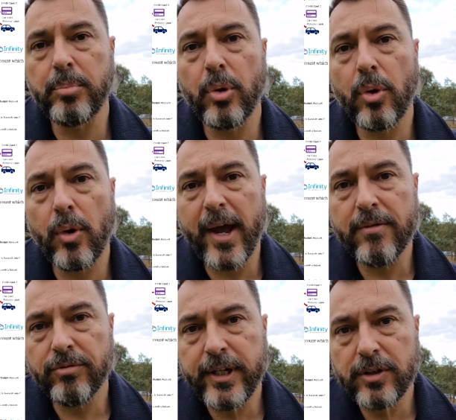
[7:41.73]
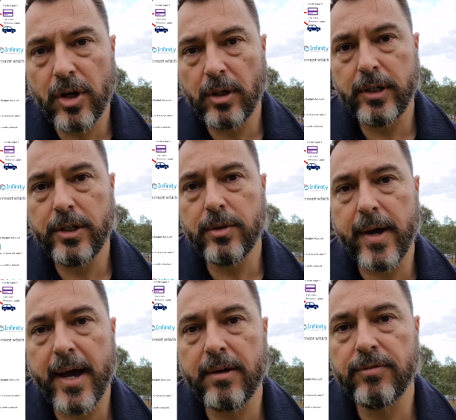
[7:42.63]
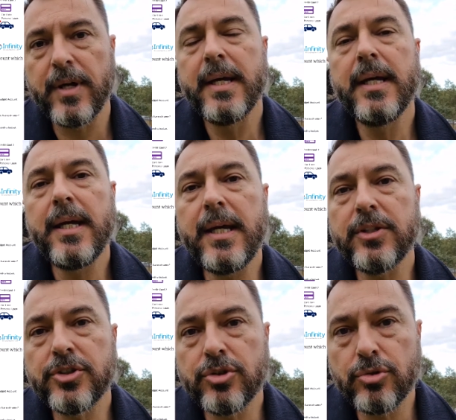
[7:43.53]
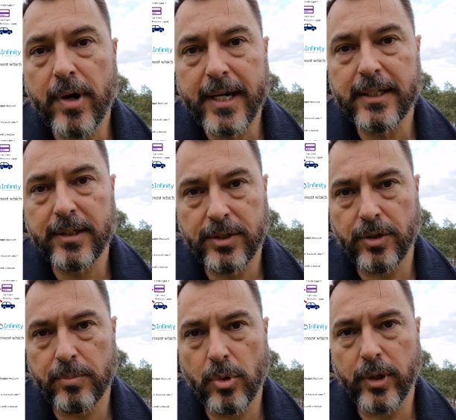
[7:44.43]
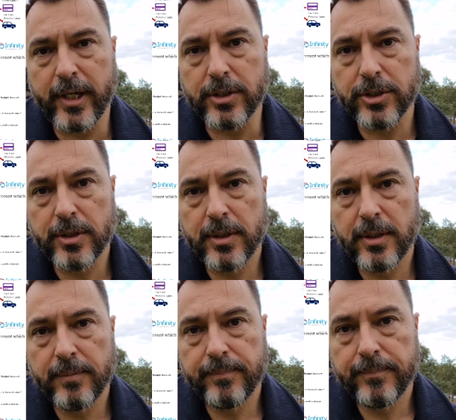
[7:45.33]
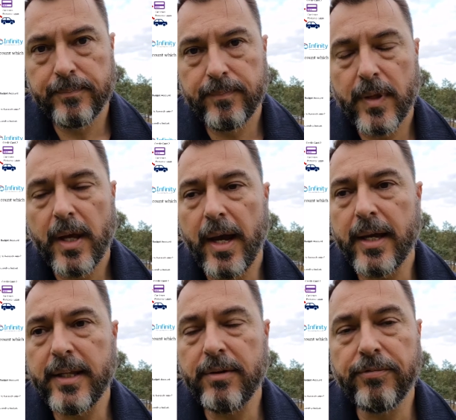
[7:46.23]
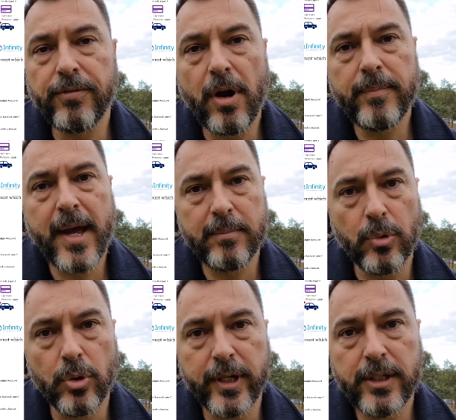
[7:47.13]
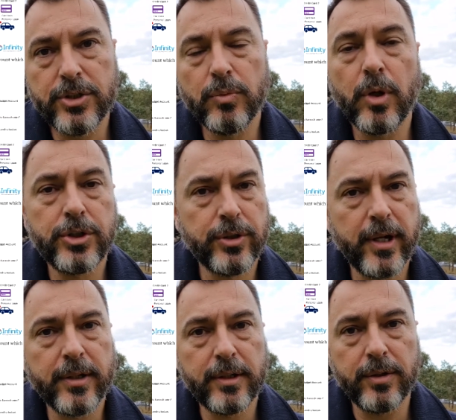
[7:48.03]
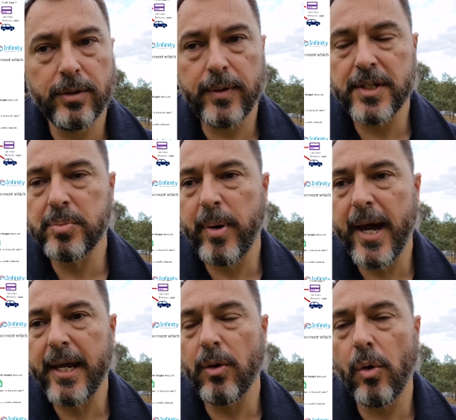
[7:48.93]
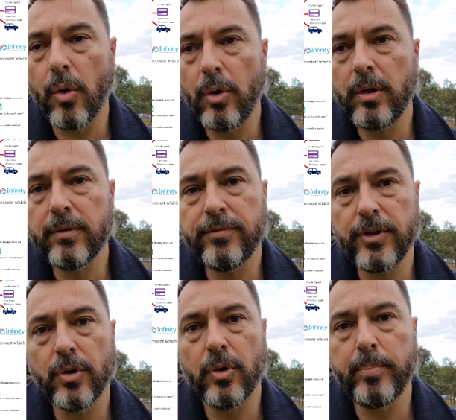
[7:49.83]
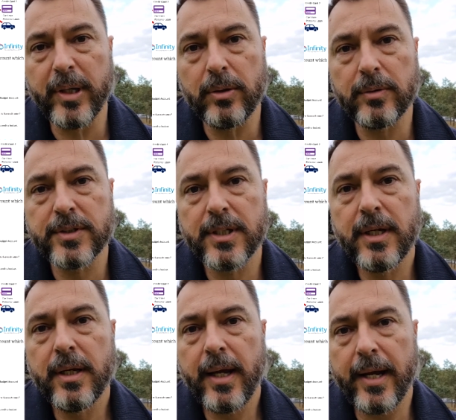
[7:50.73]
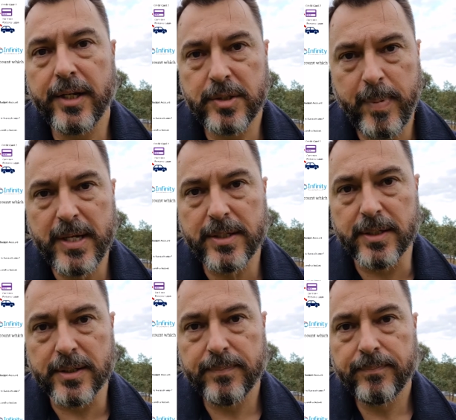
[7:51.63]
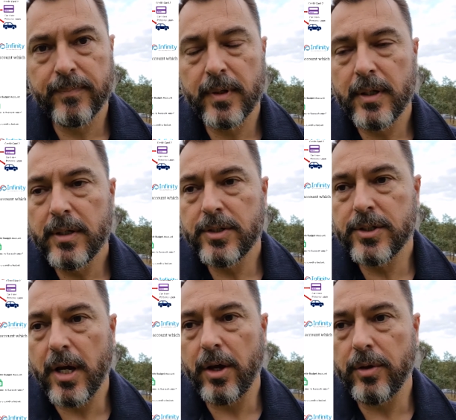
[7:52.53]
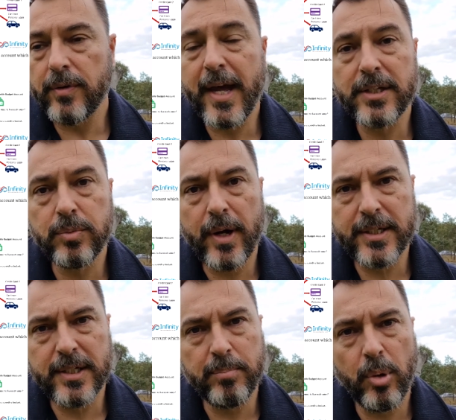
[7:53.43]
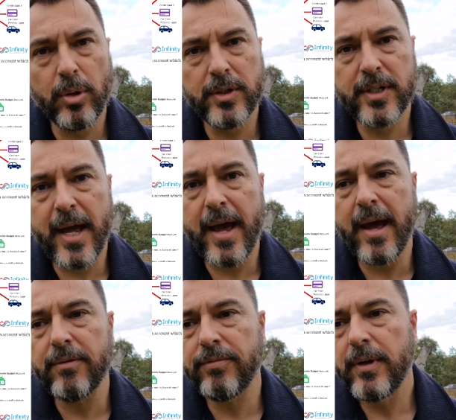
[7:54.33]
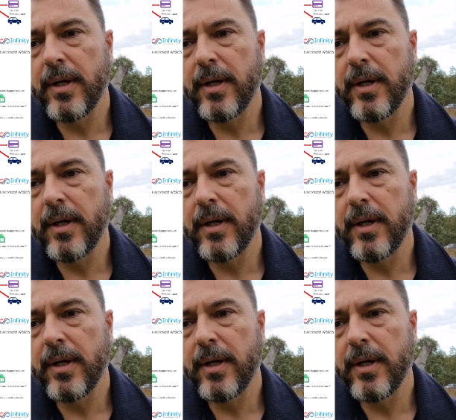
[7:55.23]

pour every dollar you have straight into your mortgage. And then from that mortgage, what you're going to do is pay all of your bills and expenses. So that's why it's important to have